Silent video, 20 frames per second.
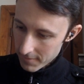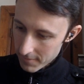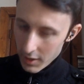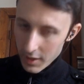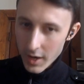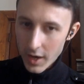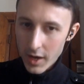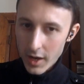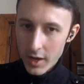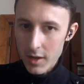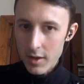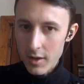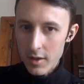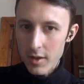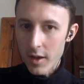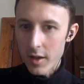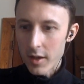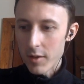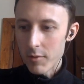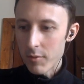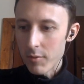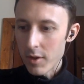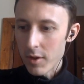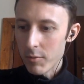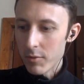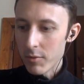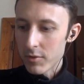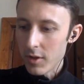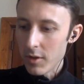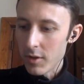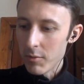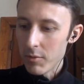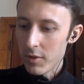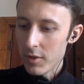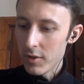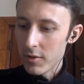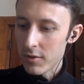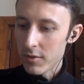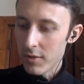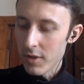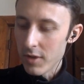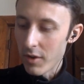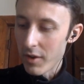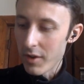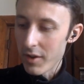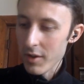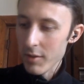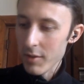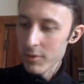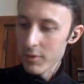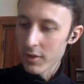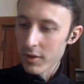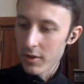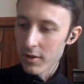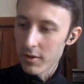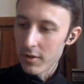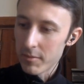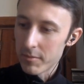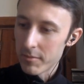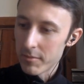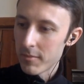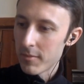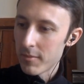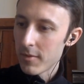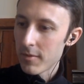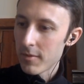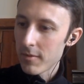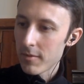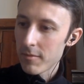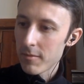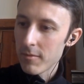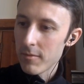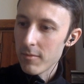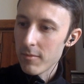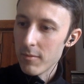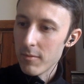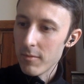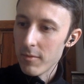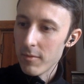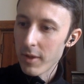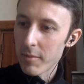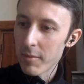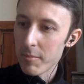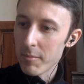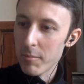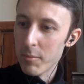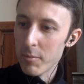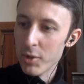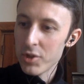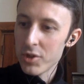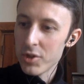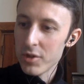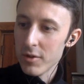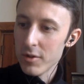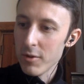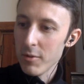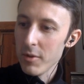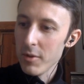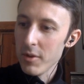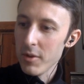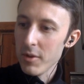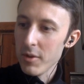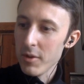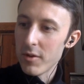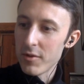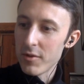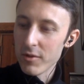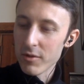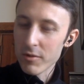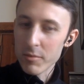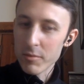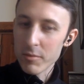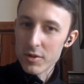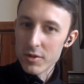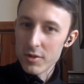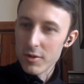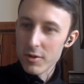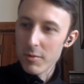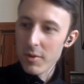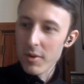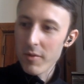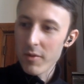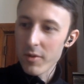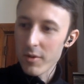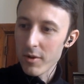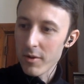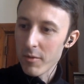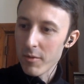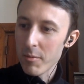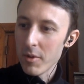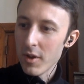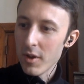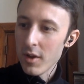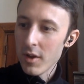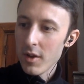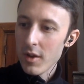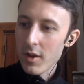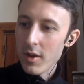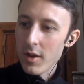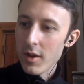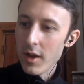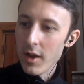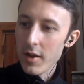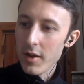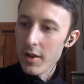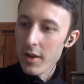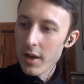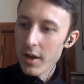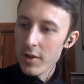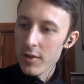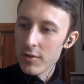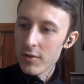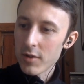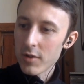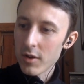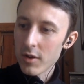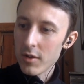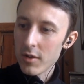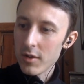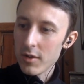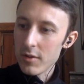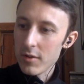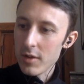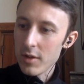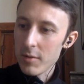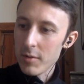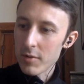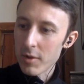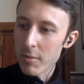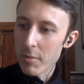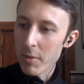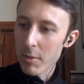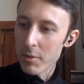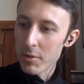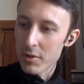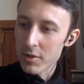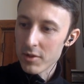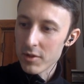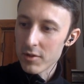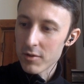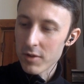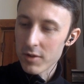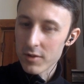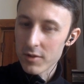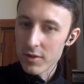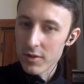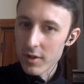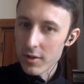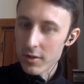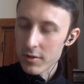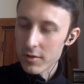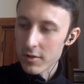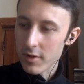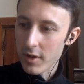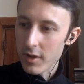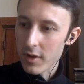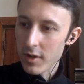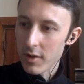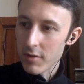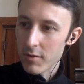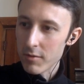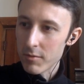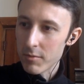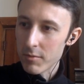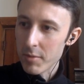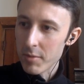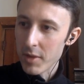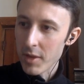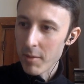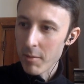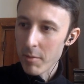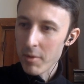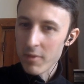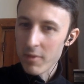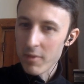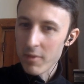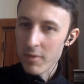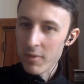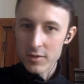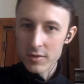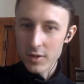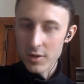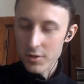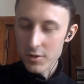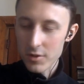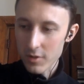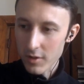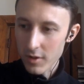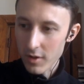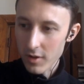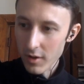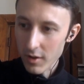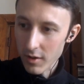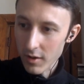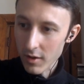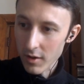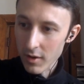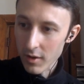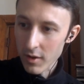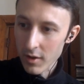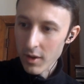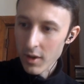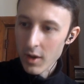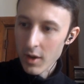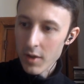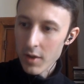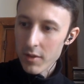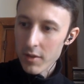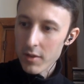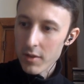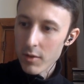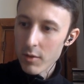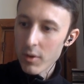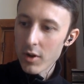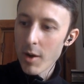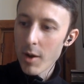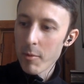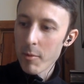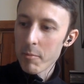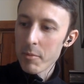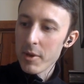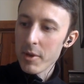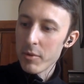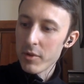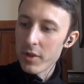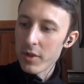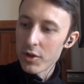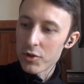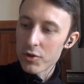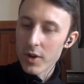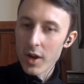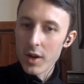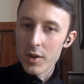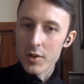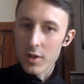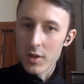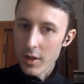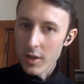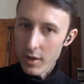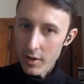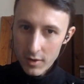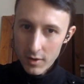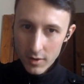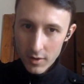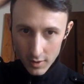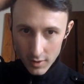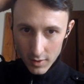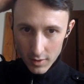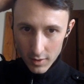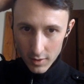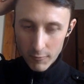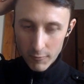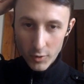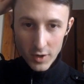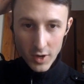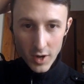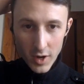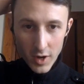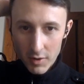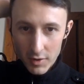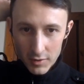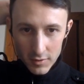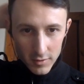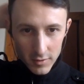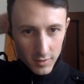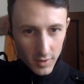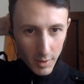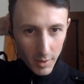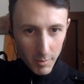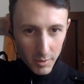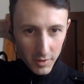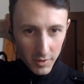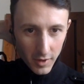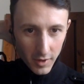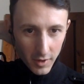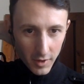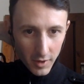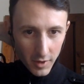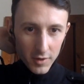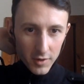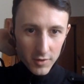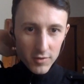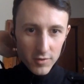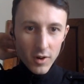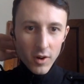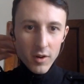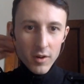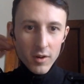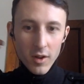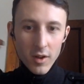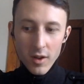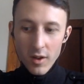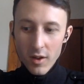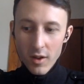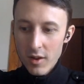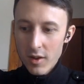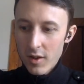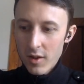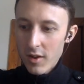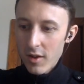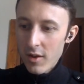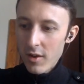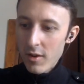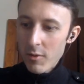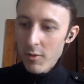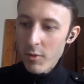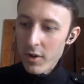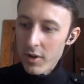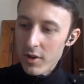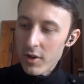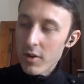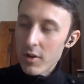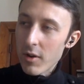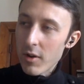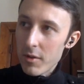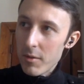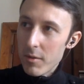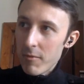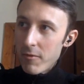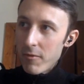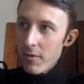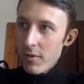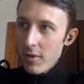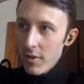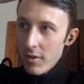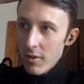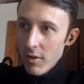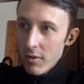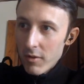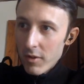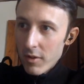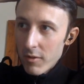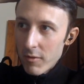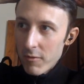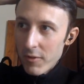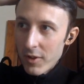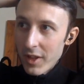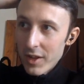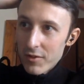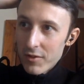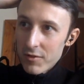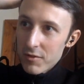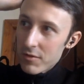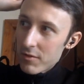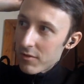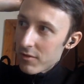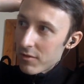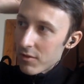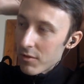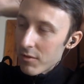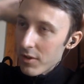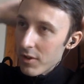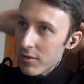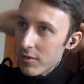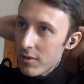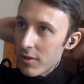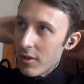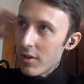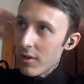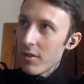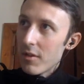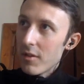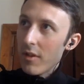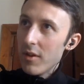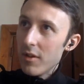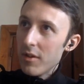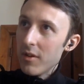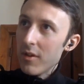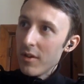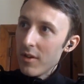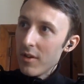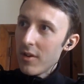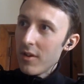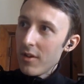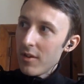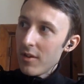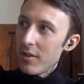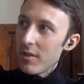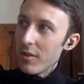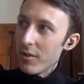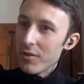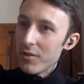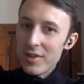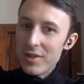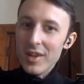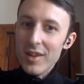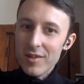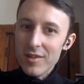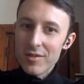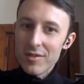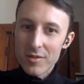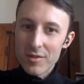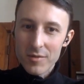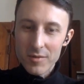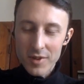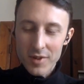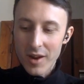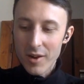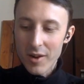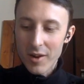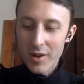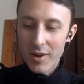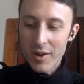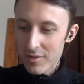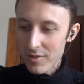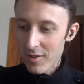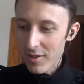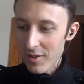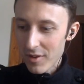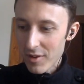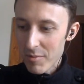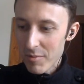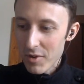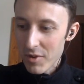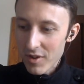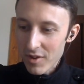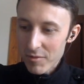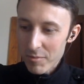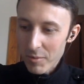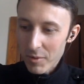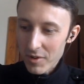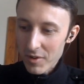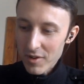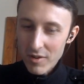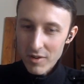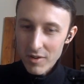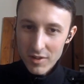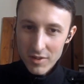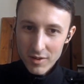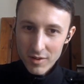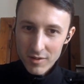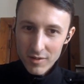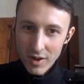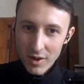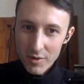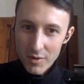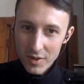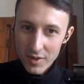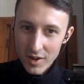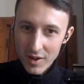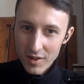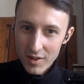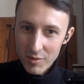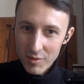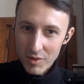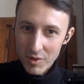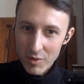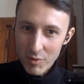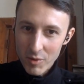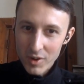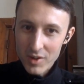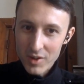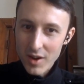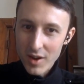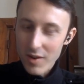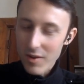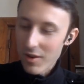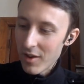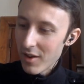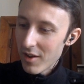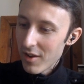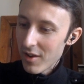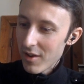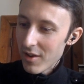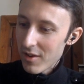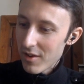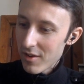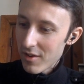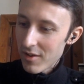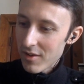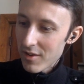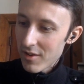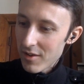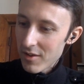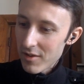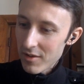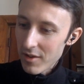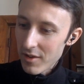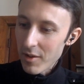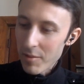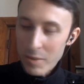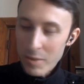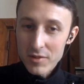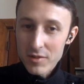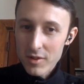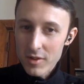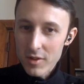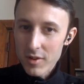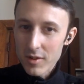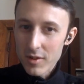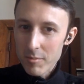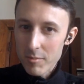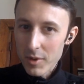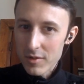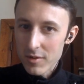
Basically. He was like a merchant. Nobody had heard, silk merchant. Nobody ever heard of him. And yeah, he started publishing these crazy letters, and he became a bit of a sensation. And there were a couple people that tried to, like the Fourierists. They tried to start what did he call them? Their own little phalansteries, their little cities or towns, communities. But nothing. I don't think anything really worked out. Yeah, basically.